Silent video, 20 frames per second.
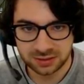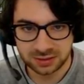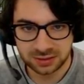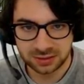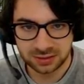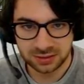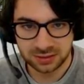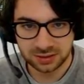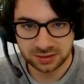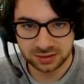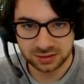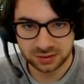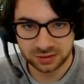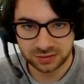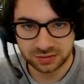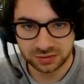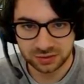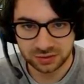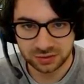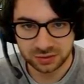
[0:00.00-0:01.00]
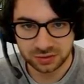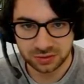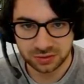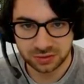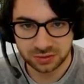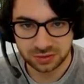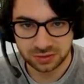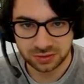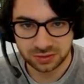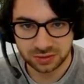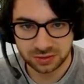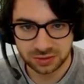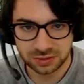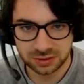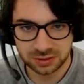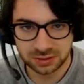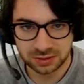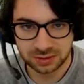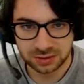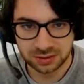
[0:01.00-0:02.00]
You can sort of do
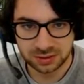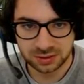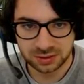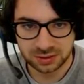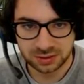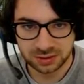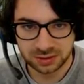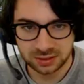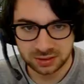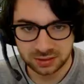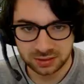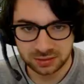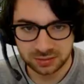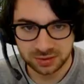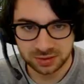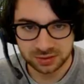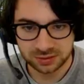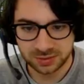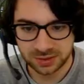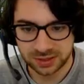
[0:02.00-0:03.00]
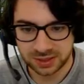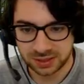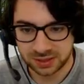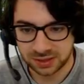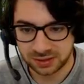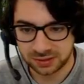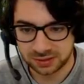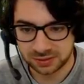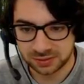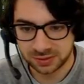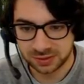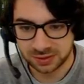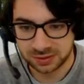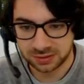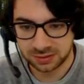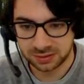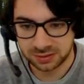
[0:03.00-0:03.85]
a little bit of specular here as well.